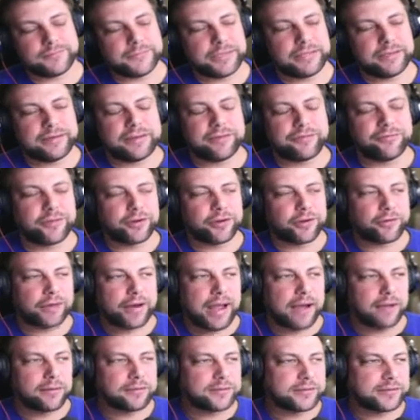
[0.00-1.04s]
different
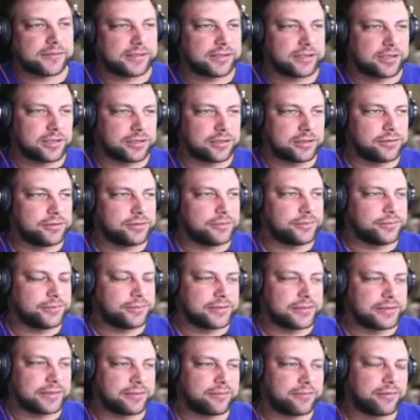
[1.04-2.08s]
grouts and glues,
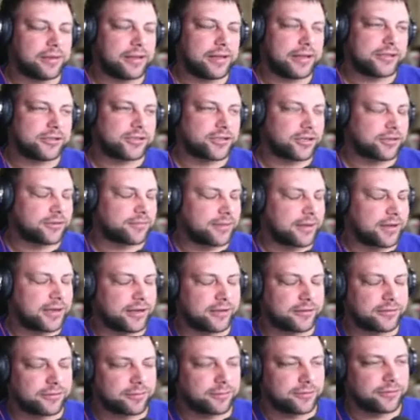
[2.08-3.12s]
and I charge my
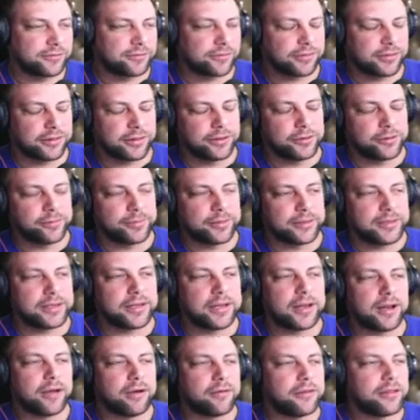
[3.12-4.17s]
customers for glue, but
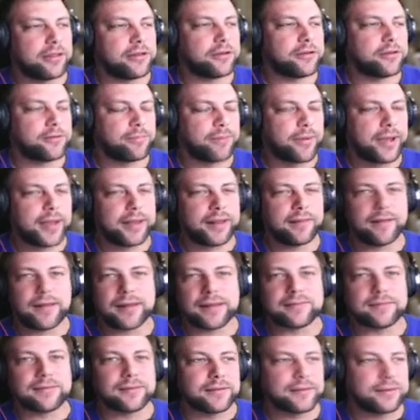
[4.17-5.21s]
you're buying
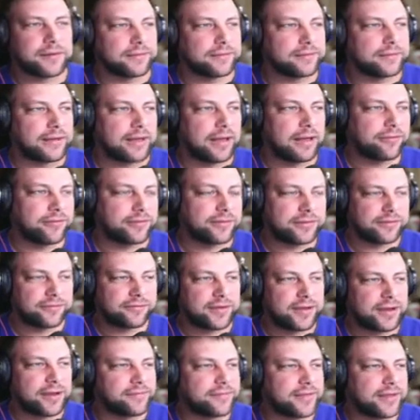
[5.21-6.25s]
lots of little stuff. Is it
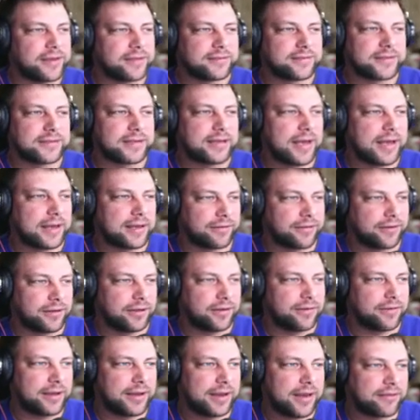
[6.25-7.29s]
5,000? I don't
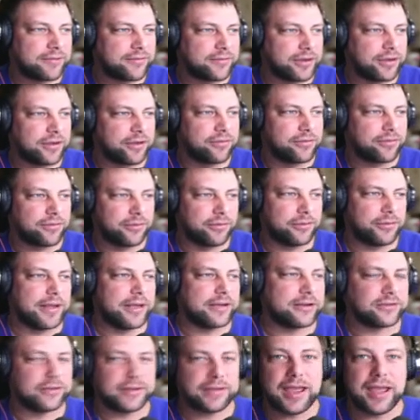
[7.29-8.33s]
know. I'd have to go through and
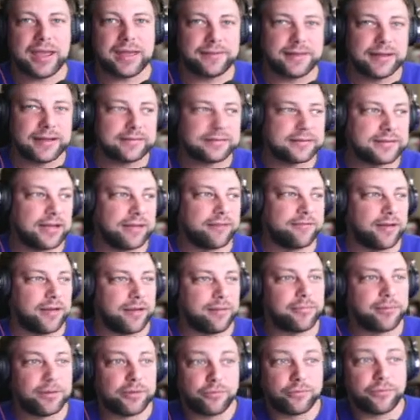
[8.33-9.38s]
actually add that stuff up,
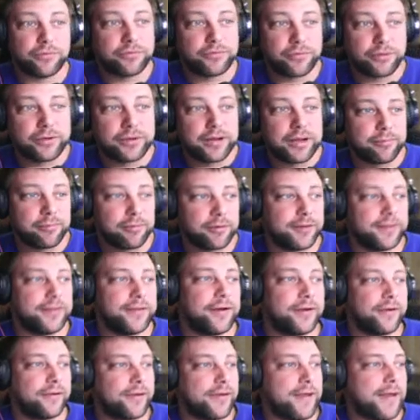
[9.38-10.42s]
but we'll throw a number in
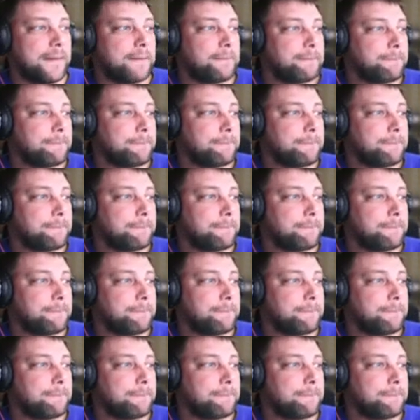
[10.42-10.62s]
there. Okay.